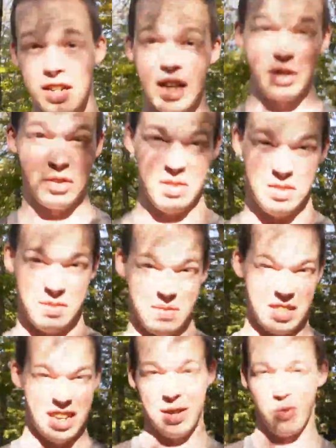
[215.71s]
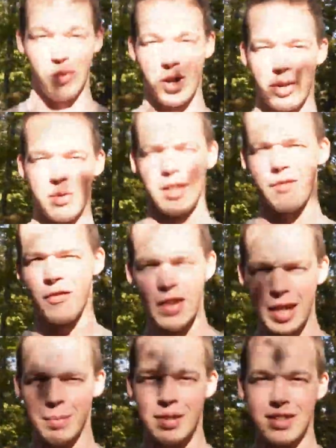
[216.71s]
I just didn't want to really
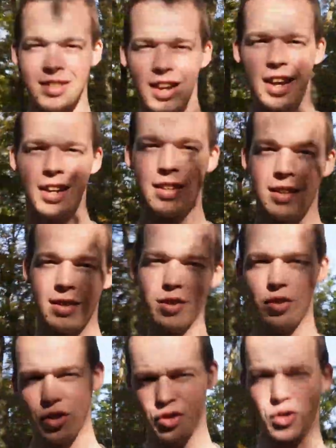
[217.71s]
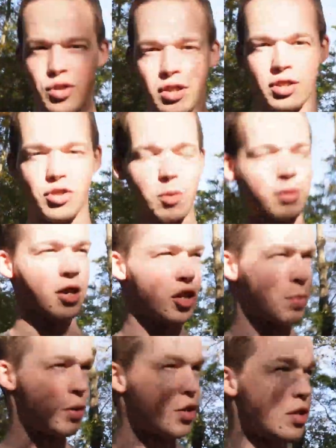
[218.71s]
film inside, just to not disturb the
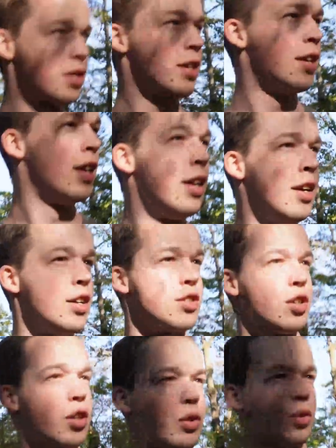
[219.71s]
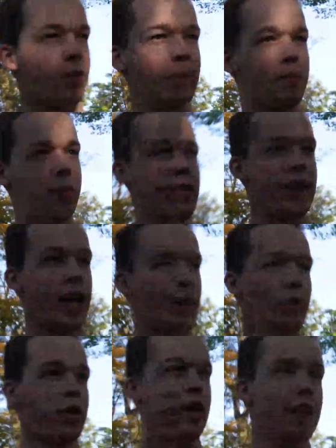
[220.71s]
customers. So now
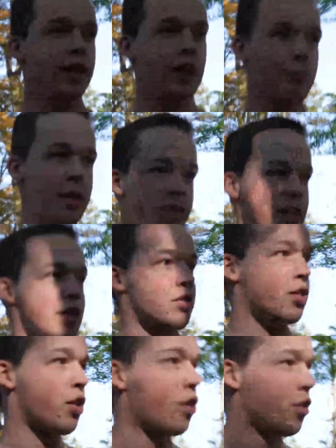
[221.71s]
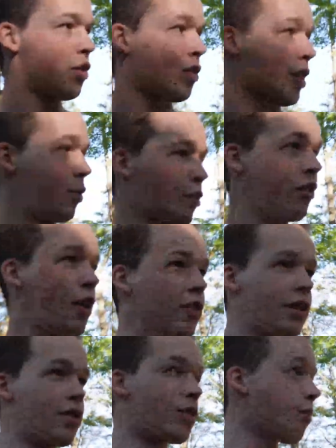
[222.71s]
we're a little bit at the outskirts, and we found
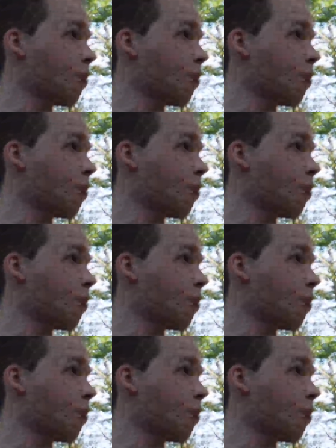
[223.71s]
this